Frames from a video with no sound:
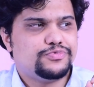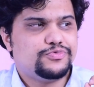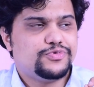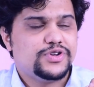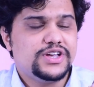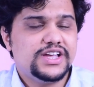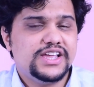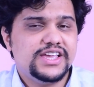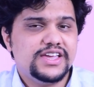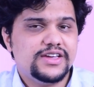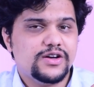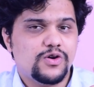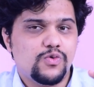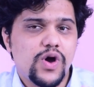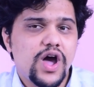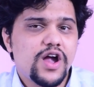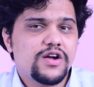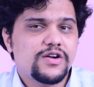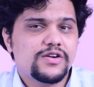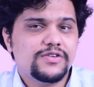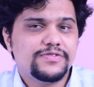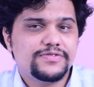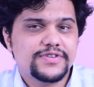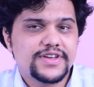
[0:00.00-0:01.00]
really
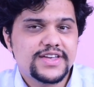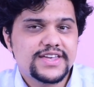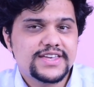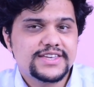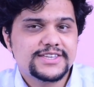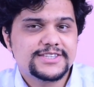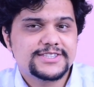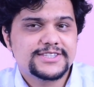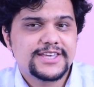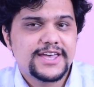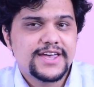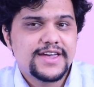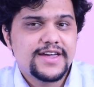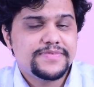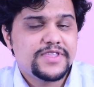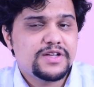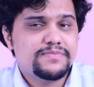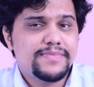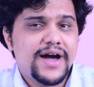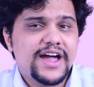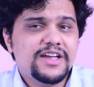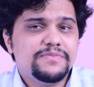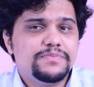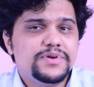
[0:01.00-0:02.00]
aware of is
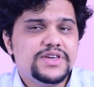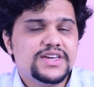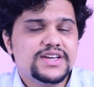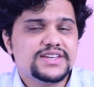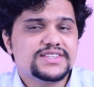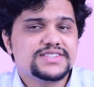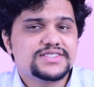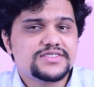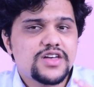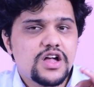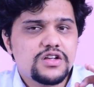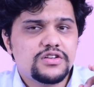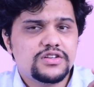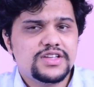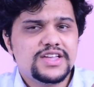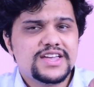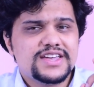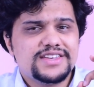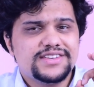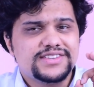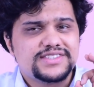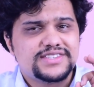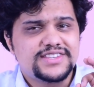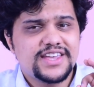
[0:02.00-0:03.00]
there might be a
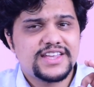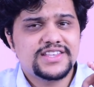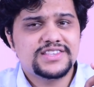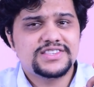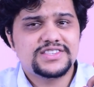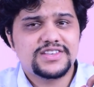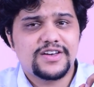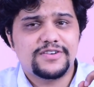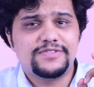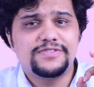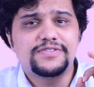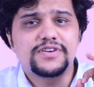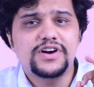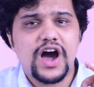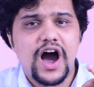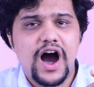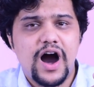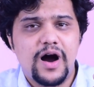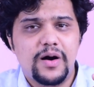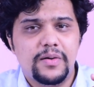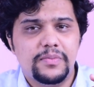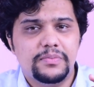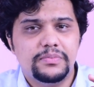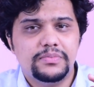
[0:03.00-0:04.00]
sudden sense of
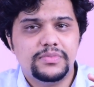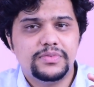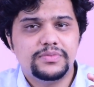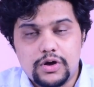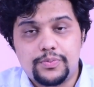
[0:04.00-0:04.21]
calm.